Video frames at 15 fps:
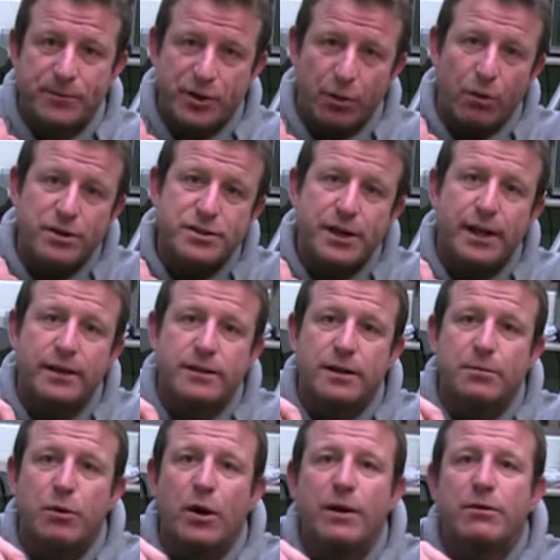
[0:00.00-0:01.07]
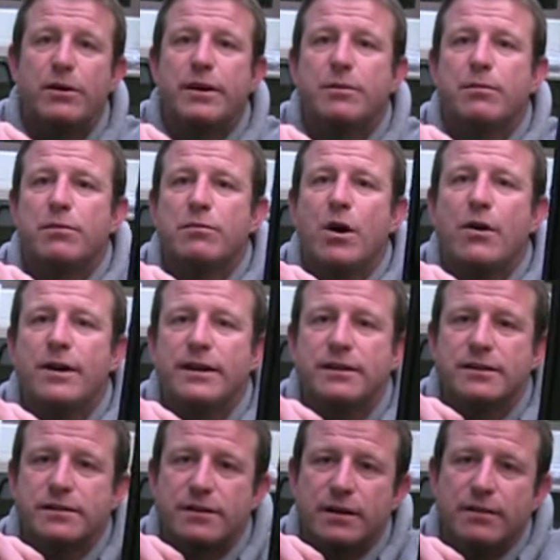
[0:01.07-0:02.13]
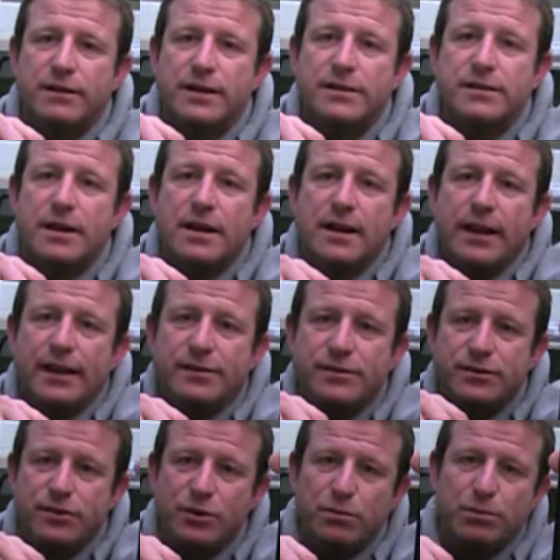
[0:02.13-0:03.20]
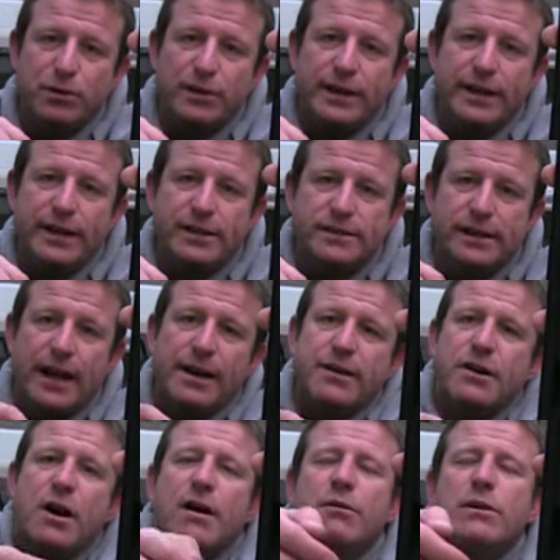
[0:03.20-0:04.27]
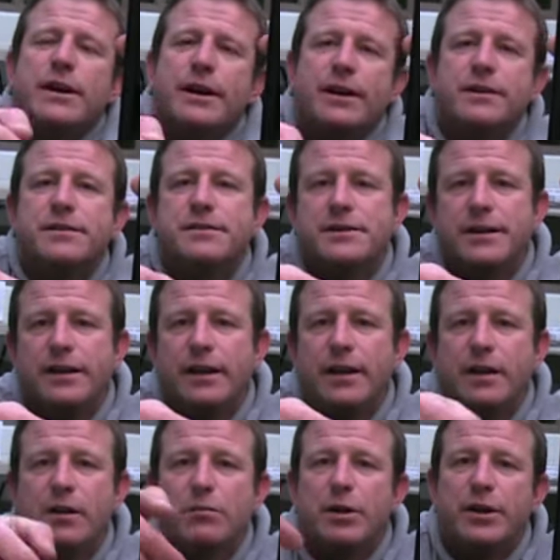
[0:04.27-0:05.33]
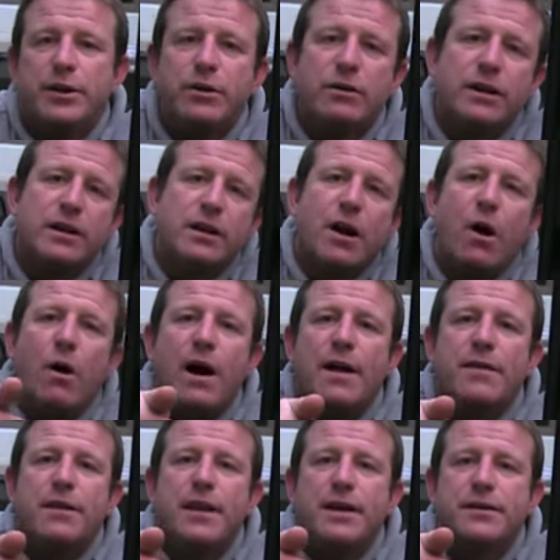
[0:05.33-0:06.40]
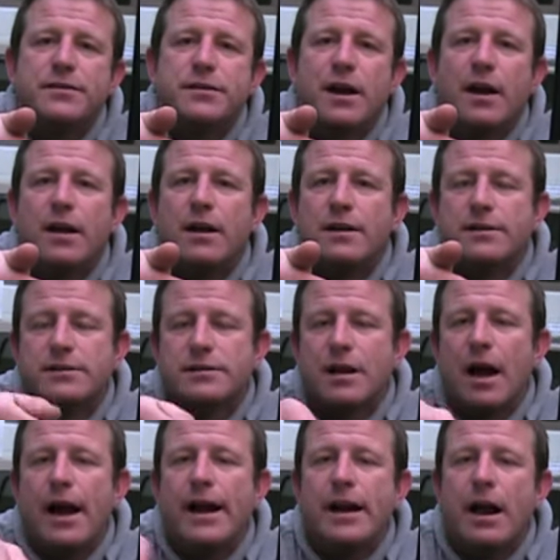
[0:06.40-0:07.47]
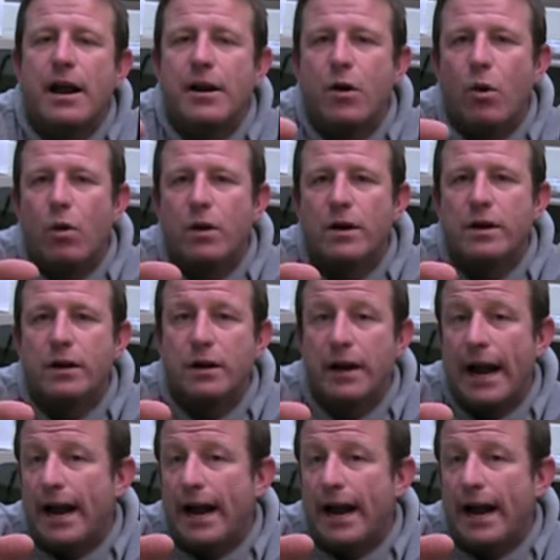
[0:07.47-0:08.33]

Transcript: So once you get to the point where you're promoting the service, it's super easy. I don't know what you can see here, but you can go on this site and order